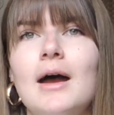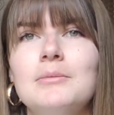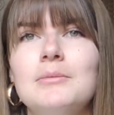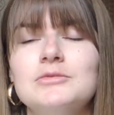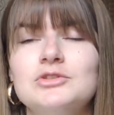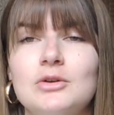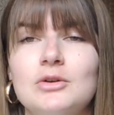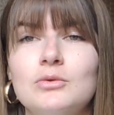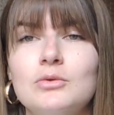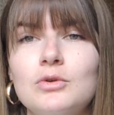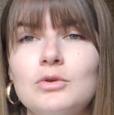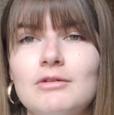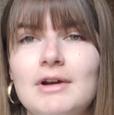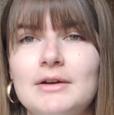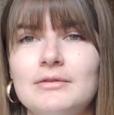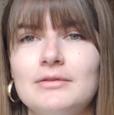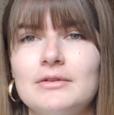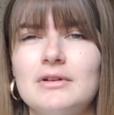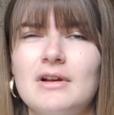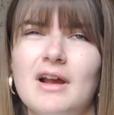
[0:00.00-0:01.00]
So all
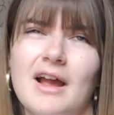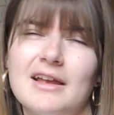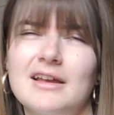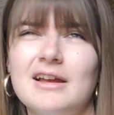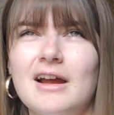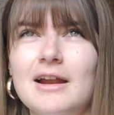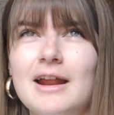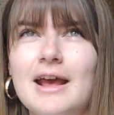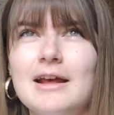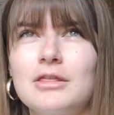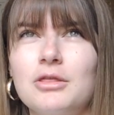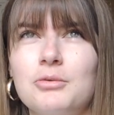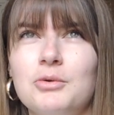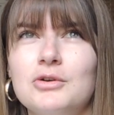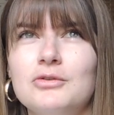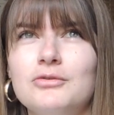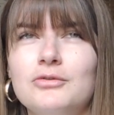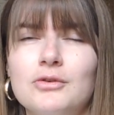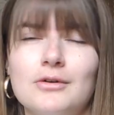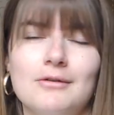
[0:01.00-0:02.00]
around, I kind of had 3
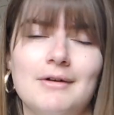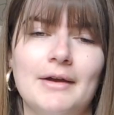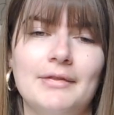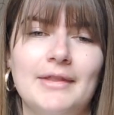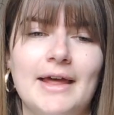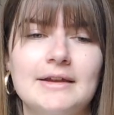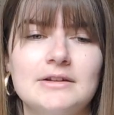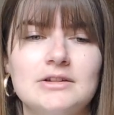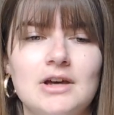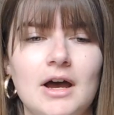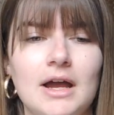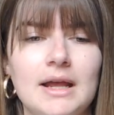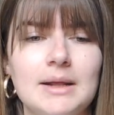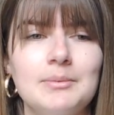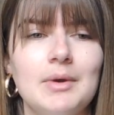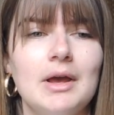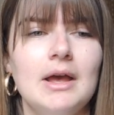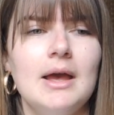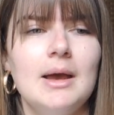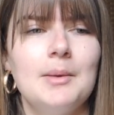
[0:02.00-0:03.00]
or 4 around that
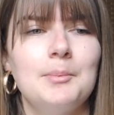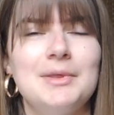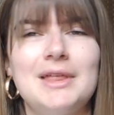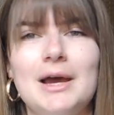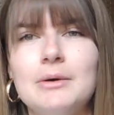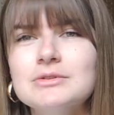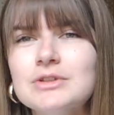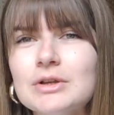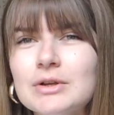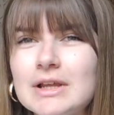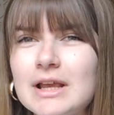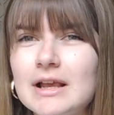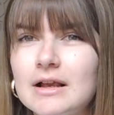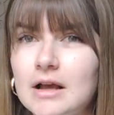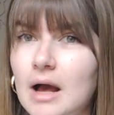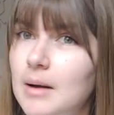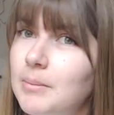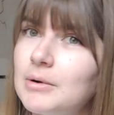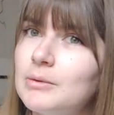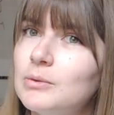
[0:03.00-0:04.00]
time, but that was only a
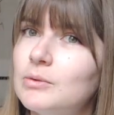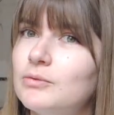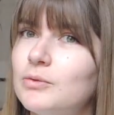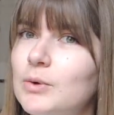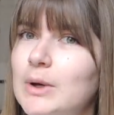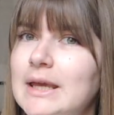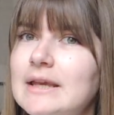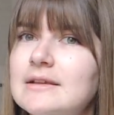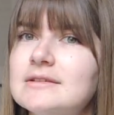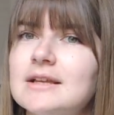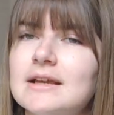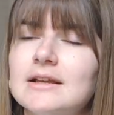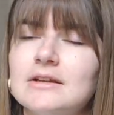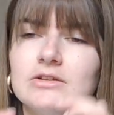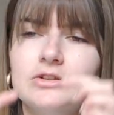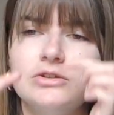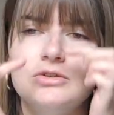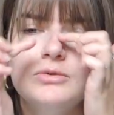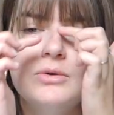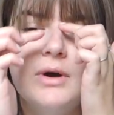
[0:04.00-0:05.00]
couple of weeks
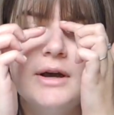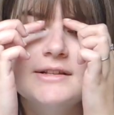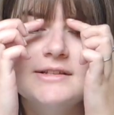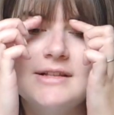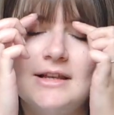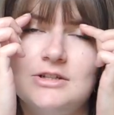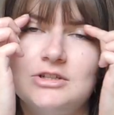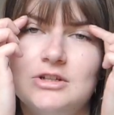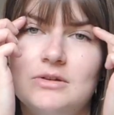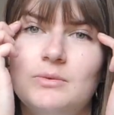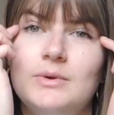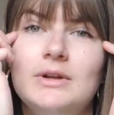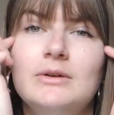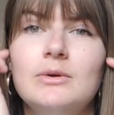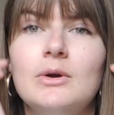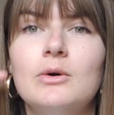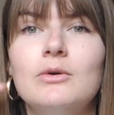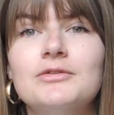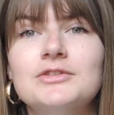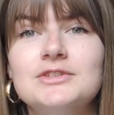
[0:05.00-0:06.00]
into isolation.
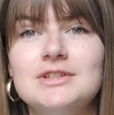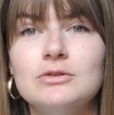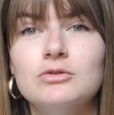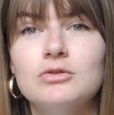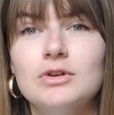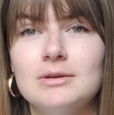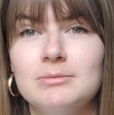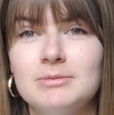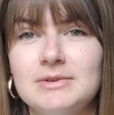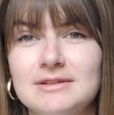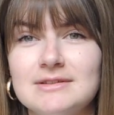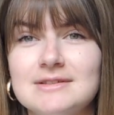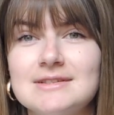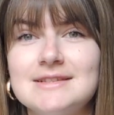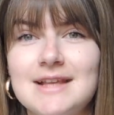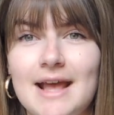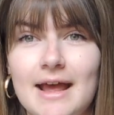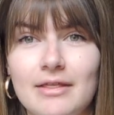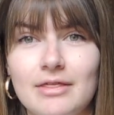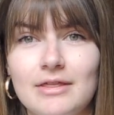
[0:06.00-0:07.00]
We'd obviously already been
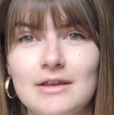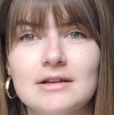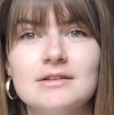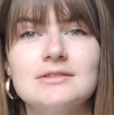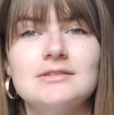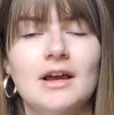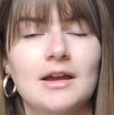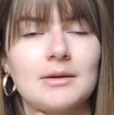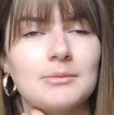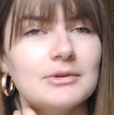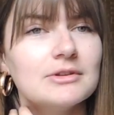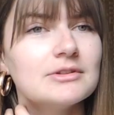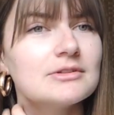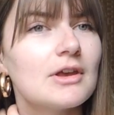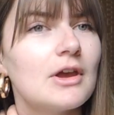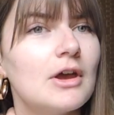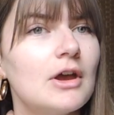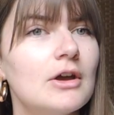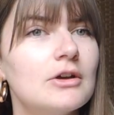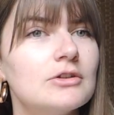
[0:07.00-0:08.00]
set the assignments,
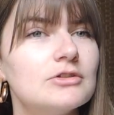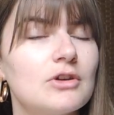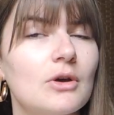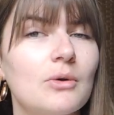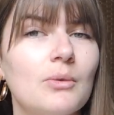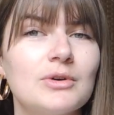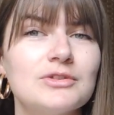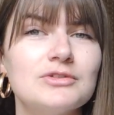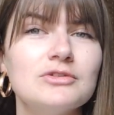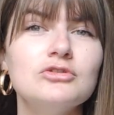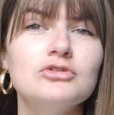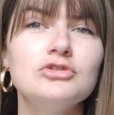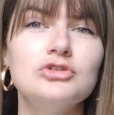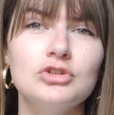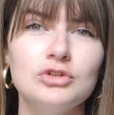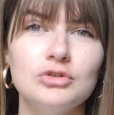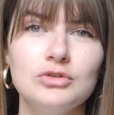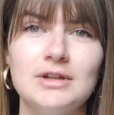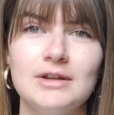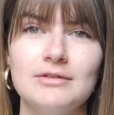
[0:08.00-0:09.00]
so it wasn't
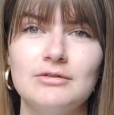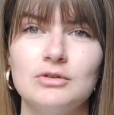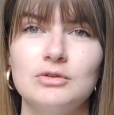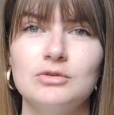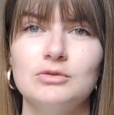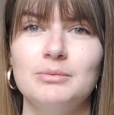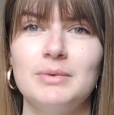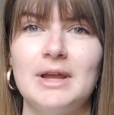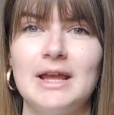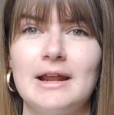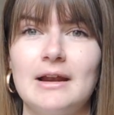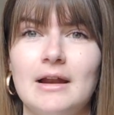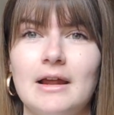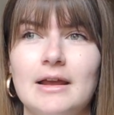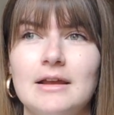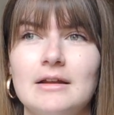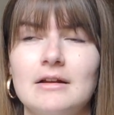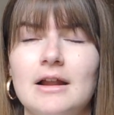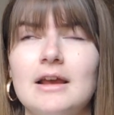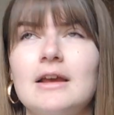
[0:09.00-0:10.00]
too difficult being
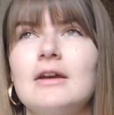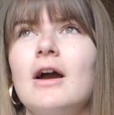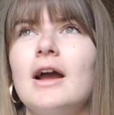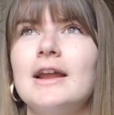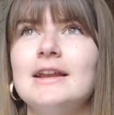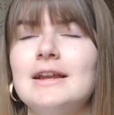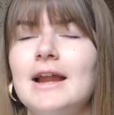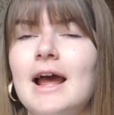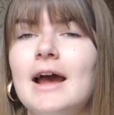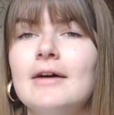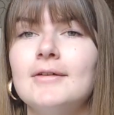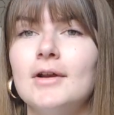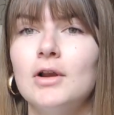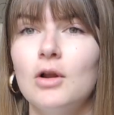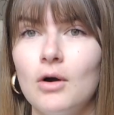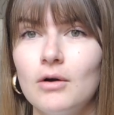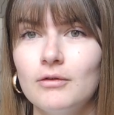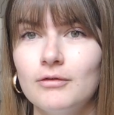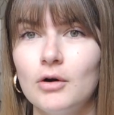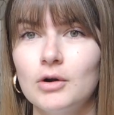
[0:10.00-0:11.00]
like I didn't have a
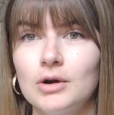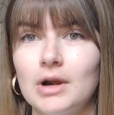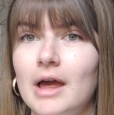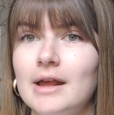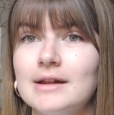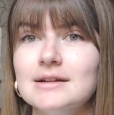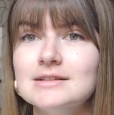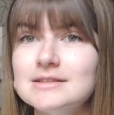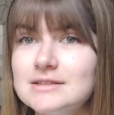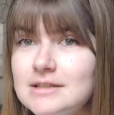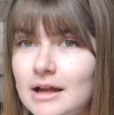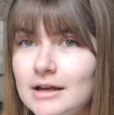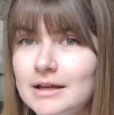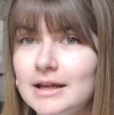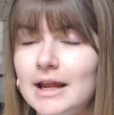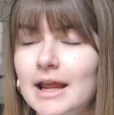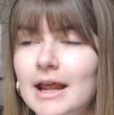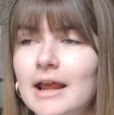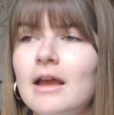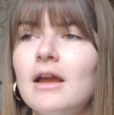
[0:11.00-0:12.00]
lot of online
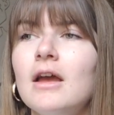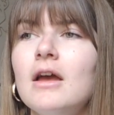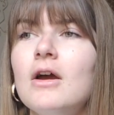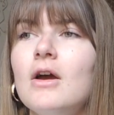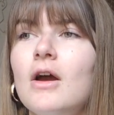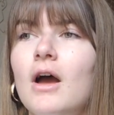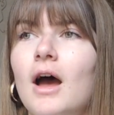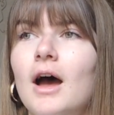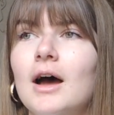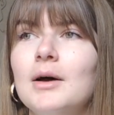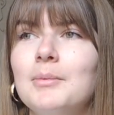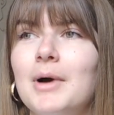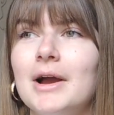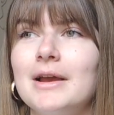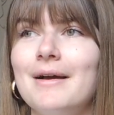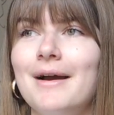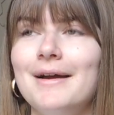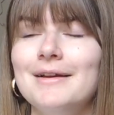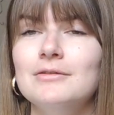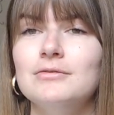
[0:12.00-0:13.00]
studying. I
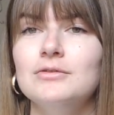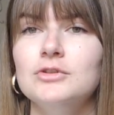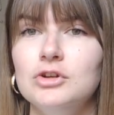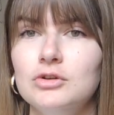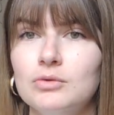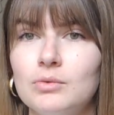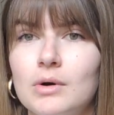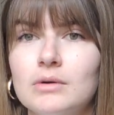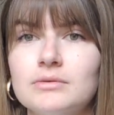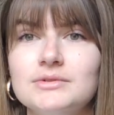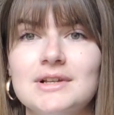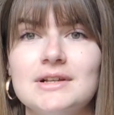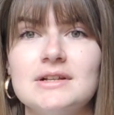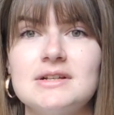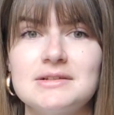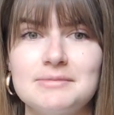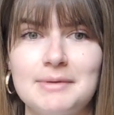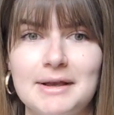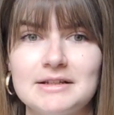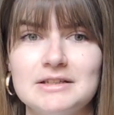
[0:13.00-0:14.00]
kind of knew what was
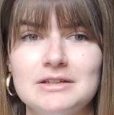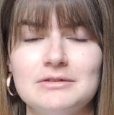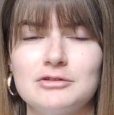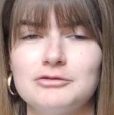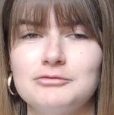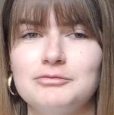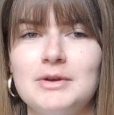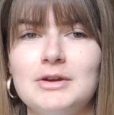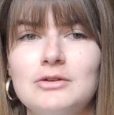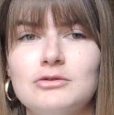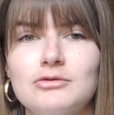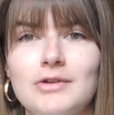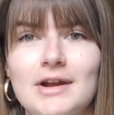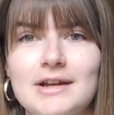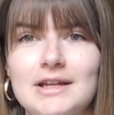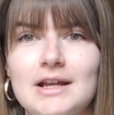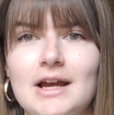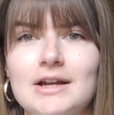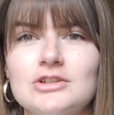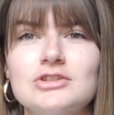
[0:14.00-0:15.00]
expected of me
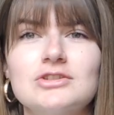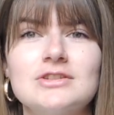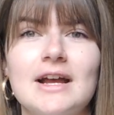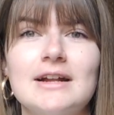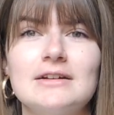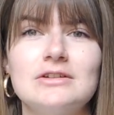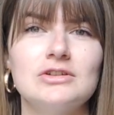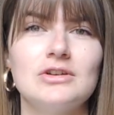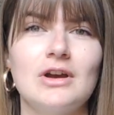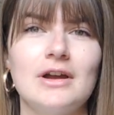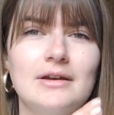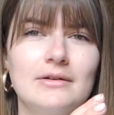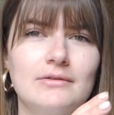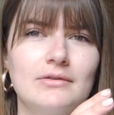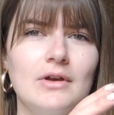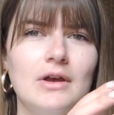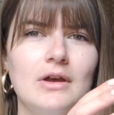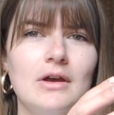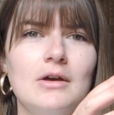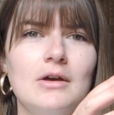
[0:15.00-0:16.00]
already. I just had to kind of
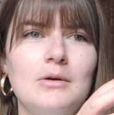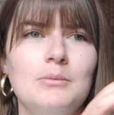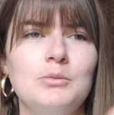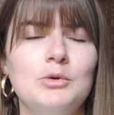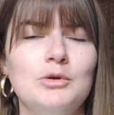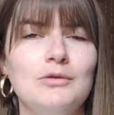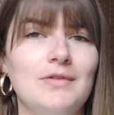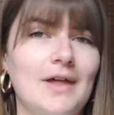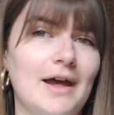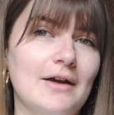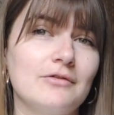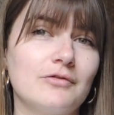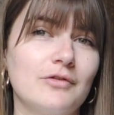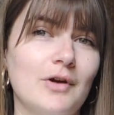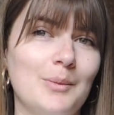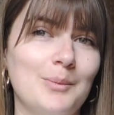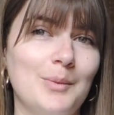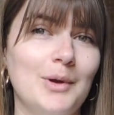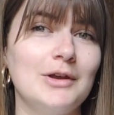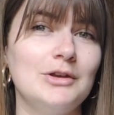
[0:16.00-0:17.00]
move that
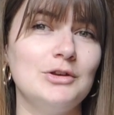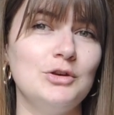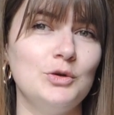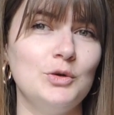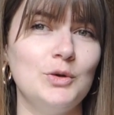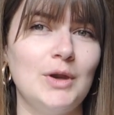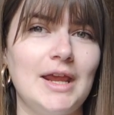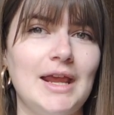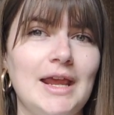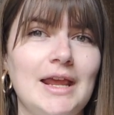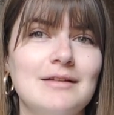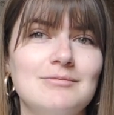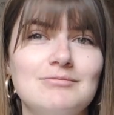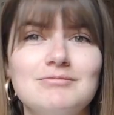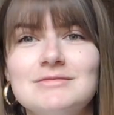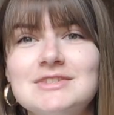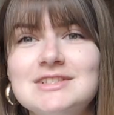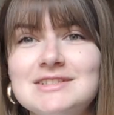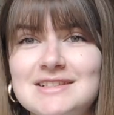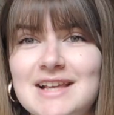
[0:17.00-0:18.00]
from a uni
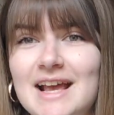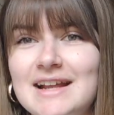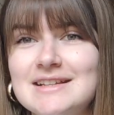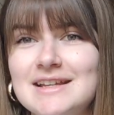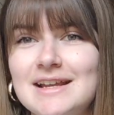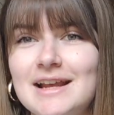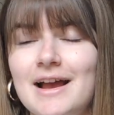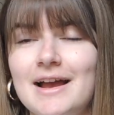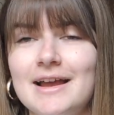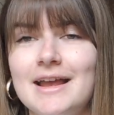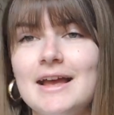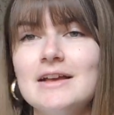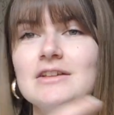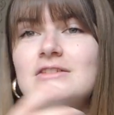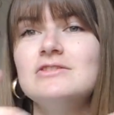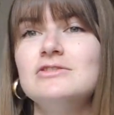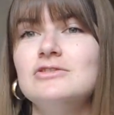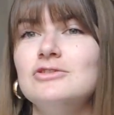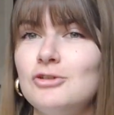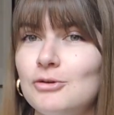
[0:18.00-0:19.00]
setting, I
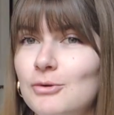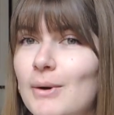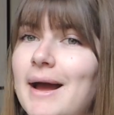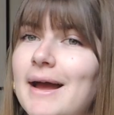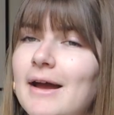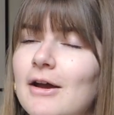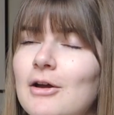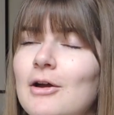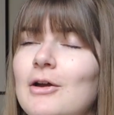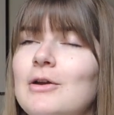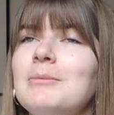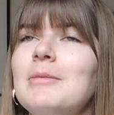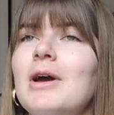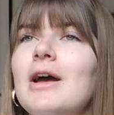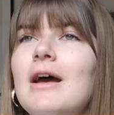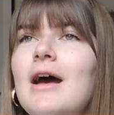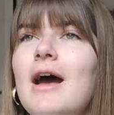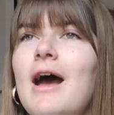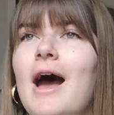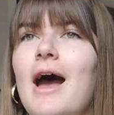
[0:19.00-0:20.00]
guess, to at home,
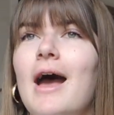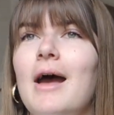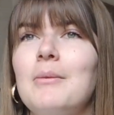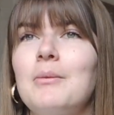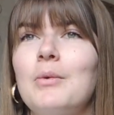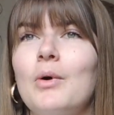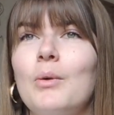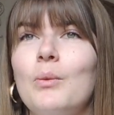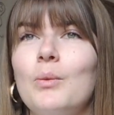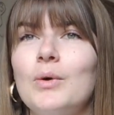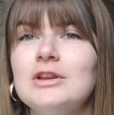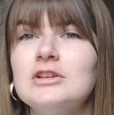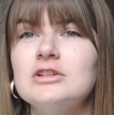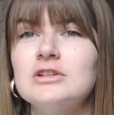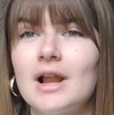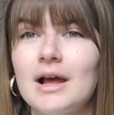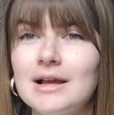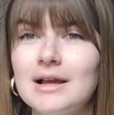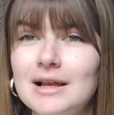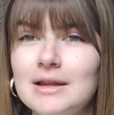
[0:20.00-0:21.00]
which
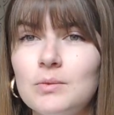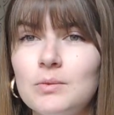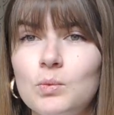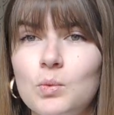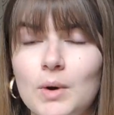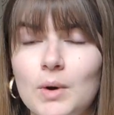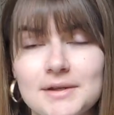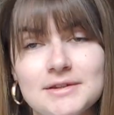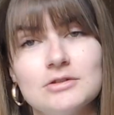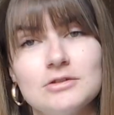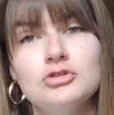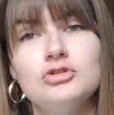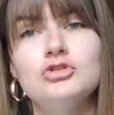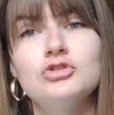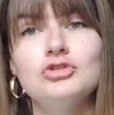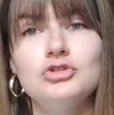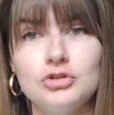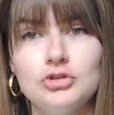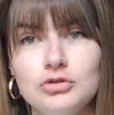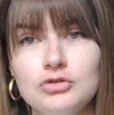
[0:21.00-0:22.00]
luckily wasn't
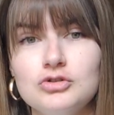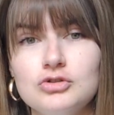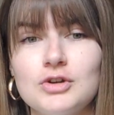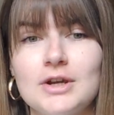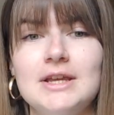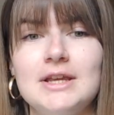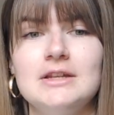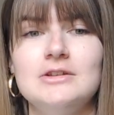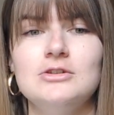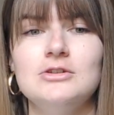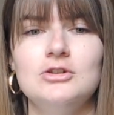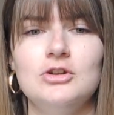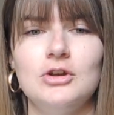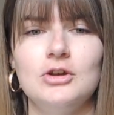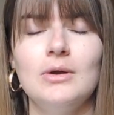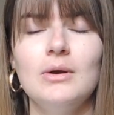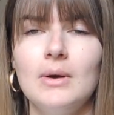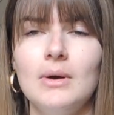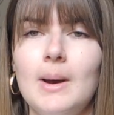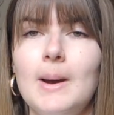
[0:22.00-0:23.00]
too tricky to
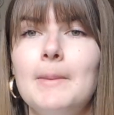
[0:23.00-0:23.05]
do.